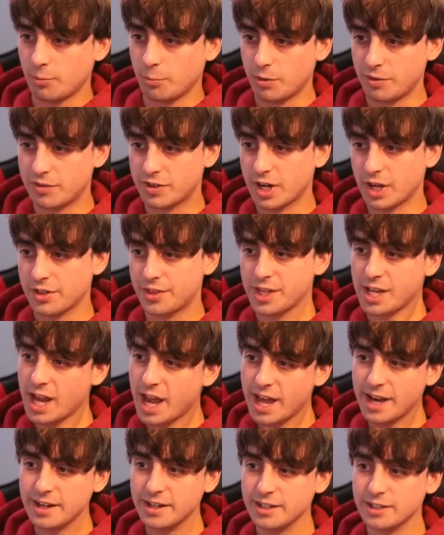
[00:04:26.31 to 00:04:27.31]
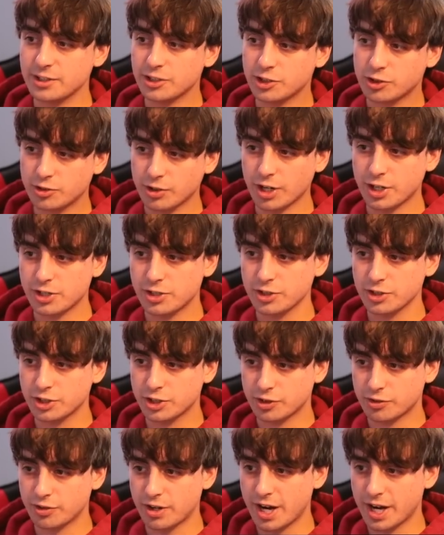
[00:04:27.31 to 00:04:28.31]
We've got the edit instruction
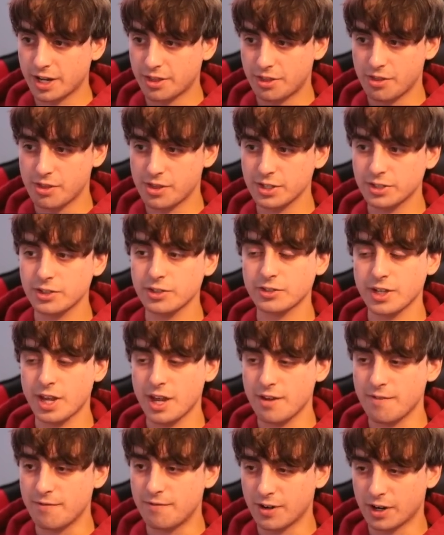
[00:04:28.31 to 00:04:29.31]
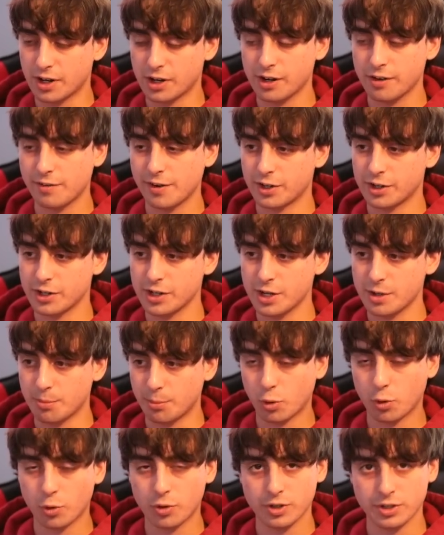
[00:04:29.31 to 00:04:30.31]
strength. This is a very, very
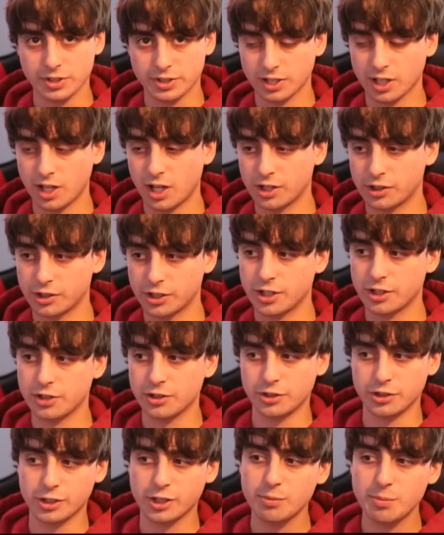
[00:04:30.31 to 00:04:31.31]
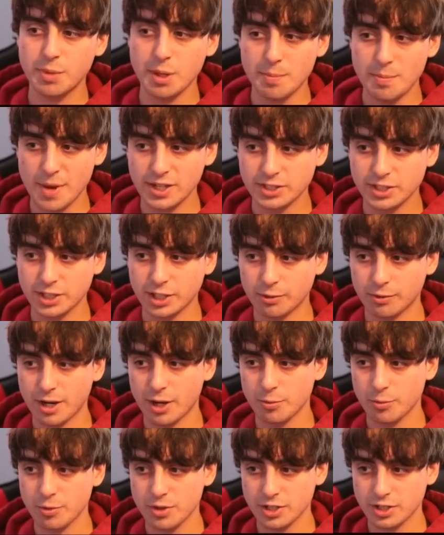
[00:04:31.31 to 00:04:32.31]
important slider here. You're going to be messing
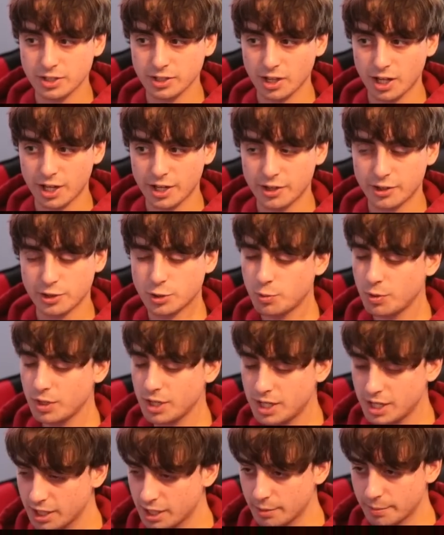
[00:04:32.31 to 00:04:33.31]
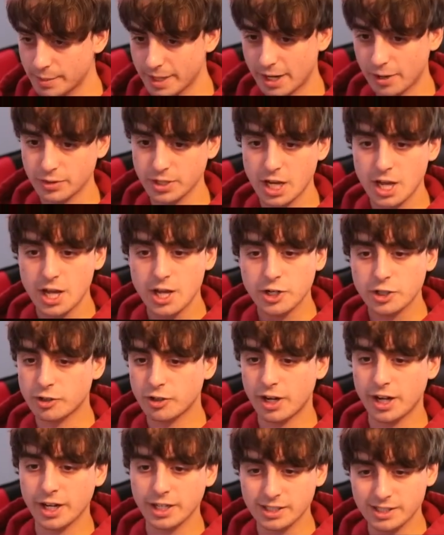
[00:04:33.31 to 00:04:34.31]
around with the slider, tweaking it about,
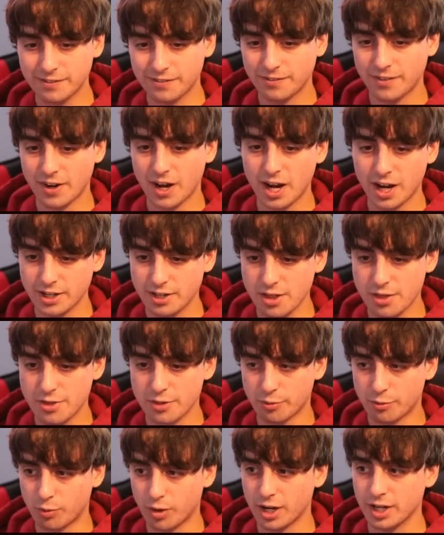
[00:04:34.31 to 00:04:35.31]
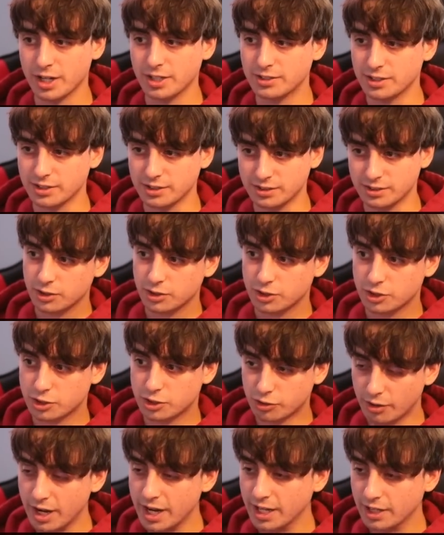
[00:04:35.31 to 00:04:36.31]
trying to find the right
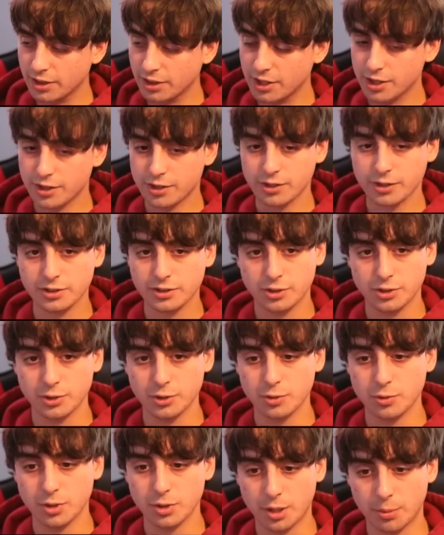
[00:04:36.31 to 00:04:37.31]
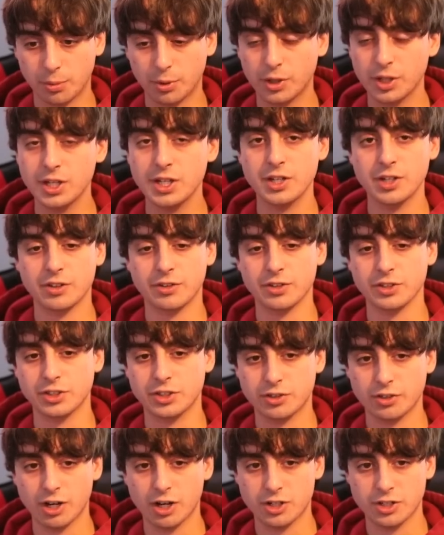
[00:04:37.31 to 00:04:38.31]
strength here to complete your
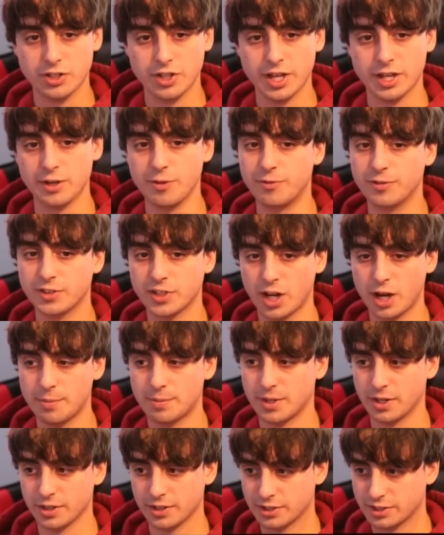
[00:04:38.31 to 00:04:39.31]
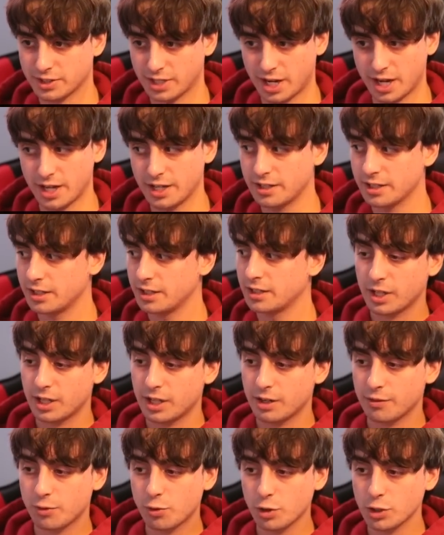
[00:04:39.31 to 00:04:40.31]
instruction that you've typed on the side.
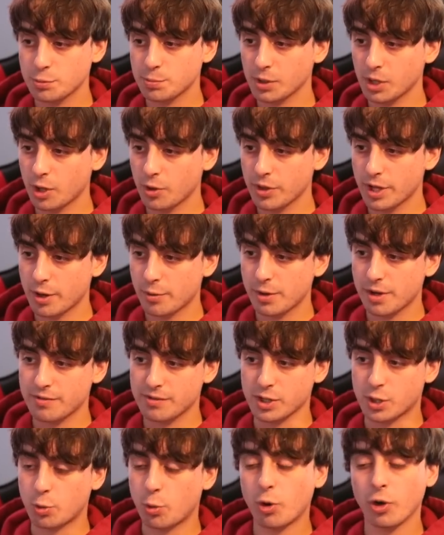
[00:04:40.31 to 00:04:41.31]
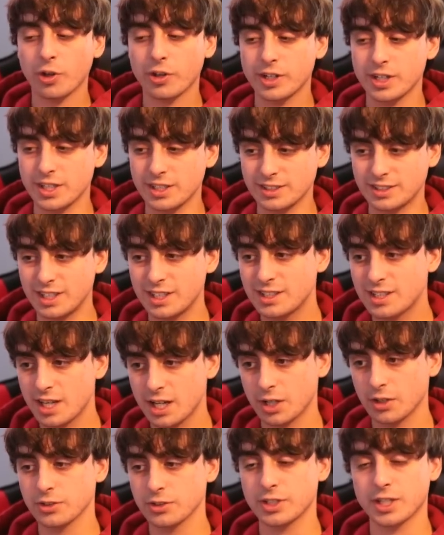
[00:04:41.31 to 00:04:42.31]
And of course, below that, we have the quality and
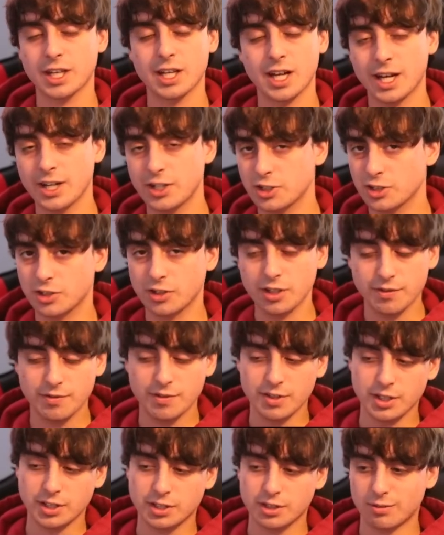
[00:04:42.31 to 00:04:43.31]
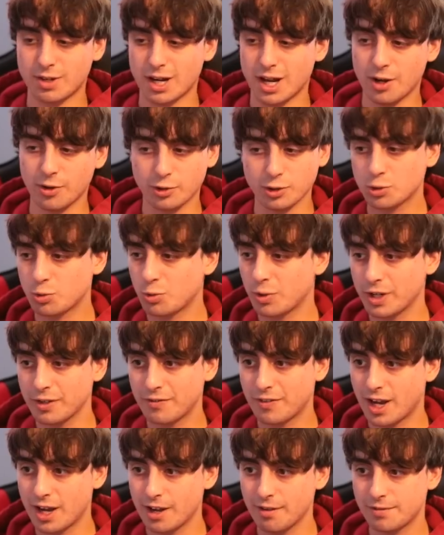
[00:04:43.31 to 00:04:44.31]
details. Again, I just leave this around
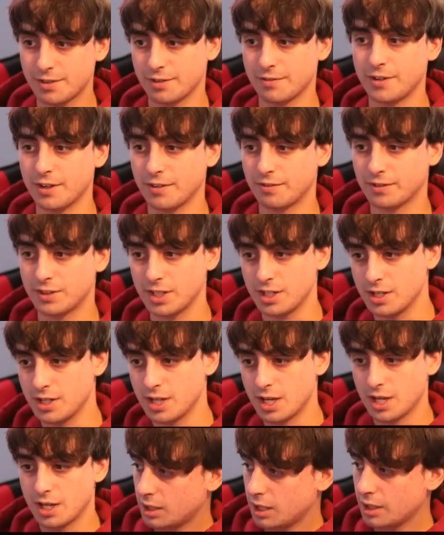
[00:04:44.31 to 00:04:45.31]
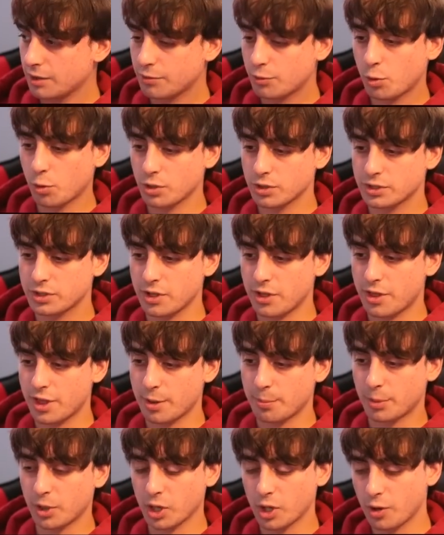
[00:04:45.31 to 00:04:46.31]
25 to 50. And of course,
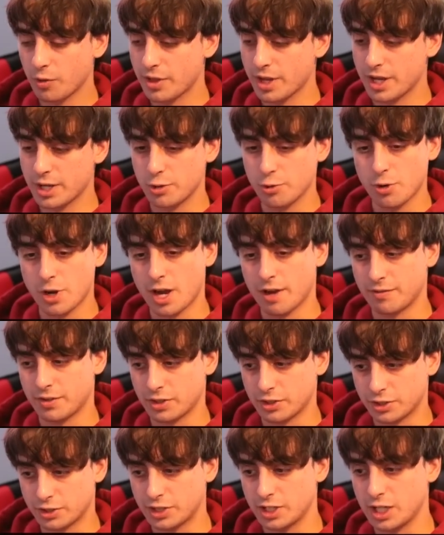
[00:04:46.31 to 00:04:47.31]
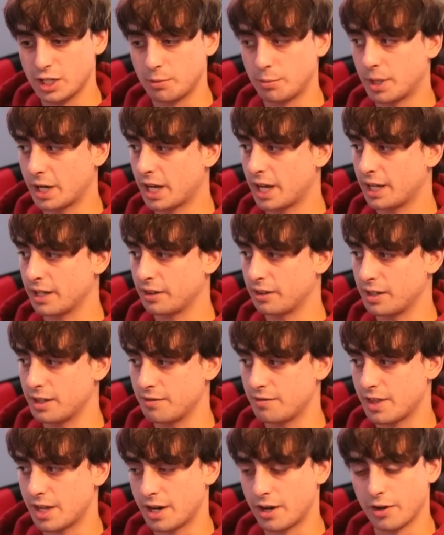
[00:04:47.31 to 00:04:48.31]
then below that, you have your seed, but I
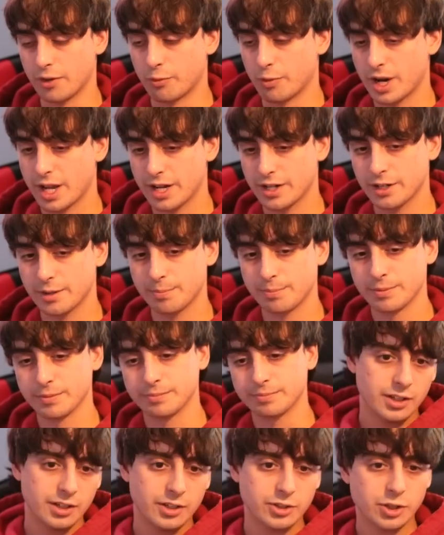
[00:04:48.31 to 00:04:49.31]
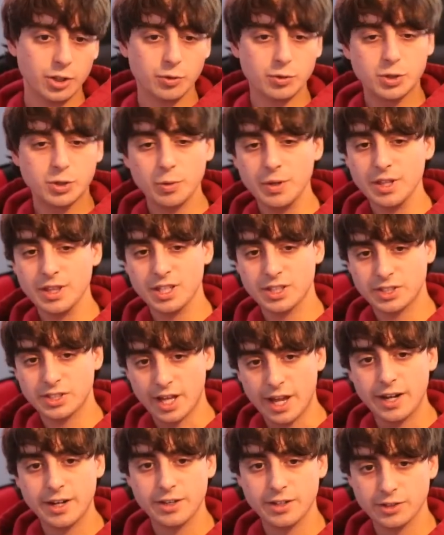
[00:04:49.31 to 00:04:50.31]
leave that on random. So doing this
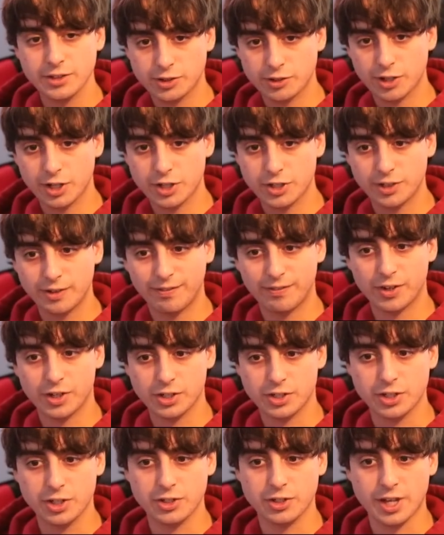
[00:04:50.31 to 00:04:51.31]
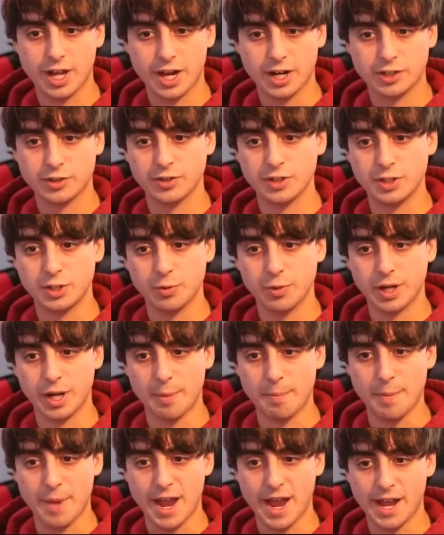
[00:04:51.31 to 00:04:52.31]
edit instruction versus actually doing
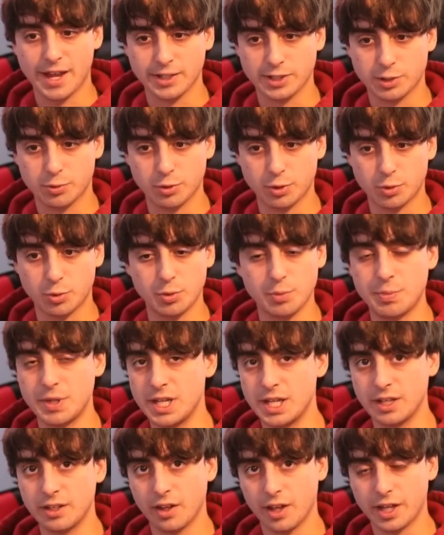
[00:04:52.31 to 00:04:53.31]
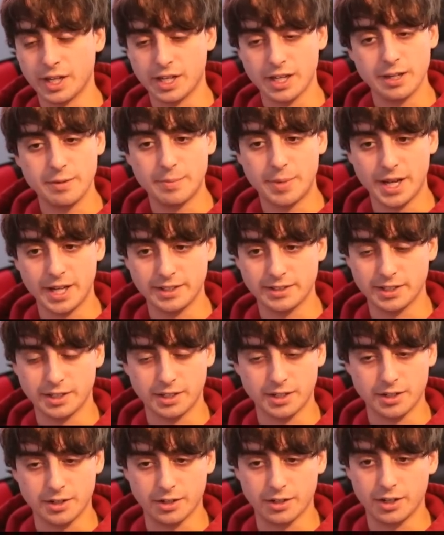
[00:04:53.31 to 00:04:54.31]
a mask, which would be like in
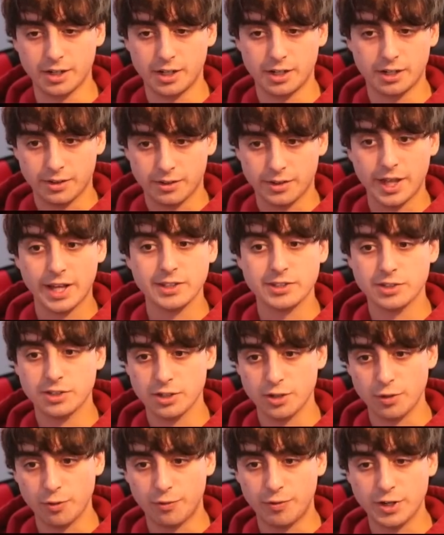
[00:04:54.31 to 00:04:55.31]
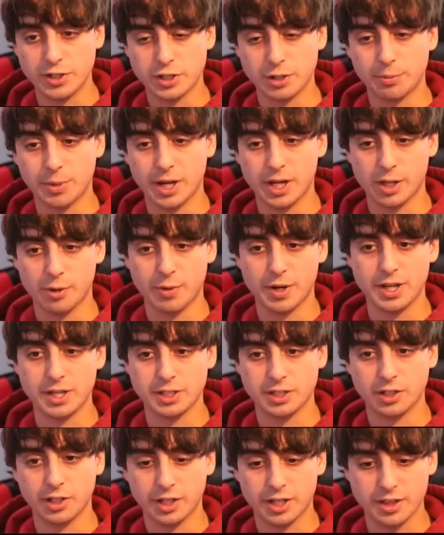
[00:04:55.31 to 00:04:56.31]
painting here, that's the new feature, by the way,
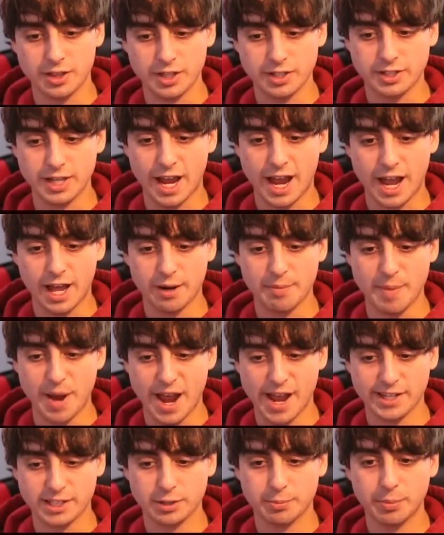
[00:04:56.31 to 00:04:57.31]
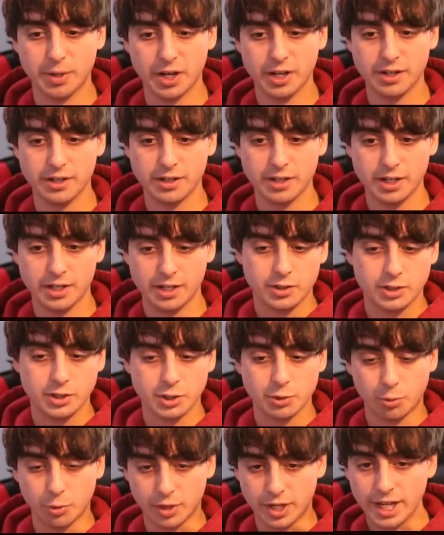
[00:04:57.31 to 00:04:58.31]
is clicking this Add Mask button.
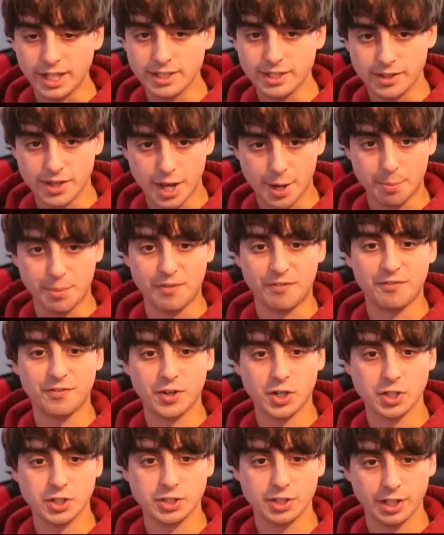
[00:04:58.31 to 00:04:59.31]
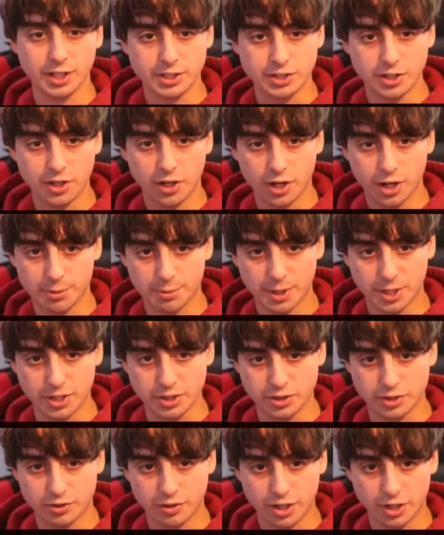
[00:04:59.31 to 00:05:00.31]
So we'll get to that, but first let's talk about
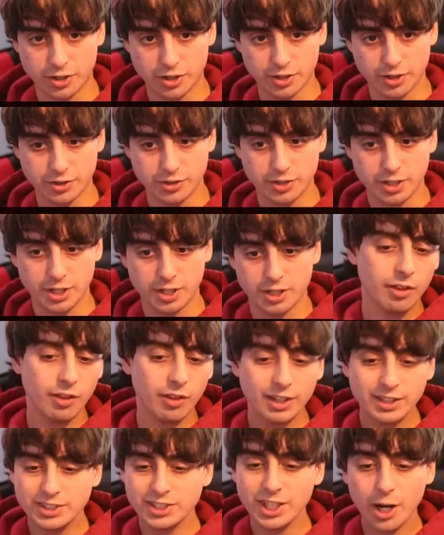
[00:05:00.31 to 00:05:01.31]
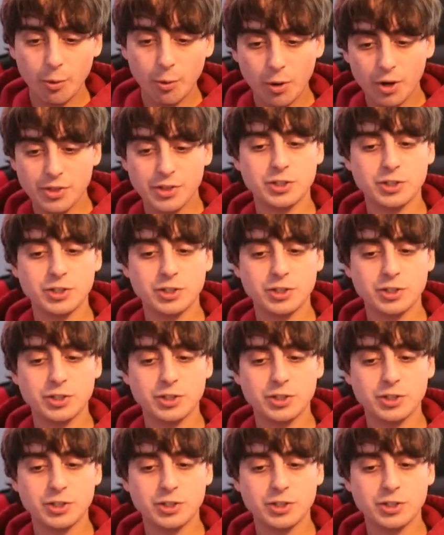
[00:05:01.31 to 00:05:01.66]
instructions. Let's say I want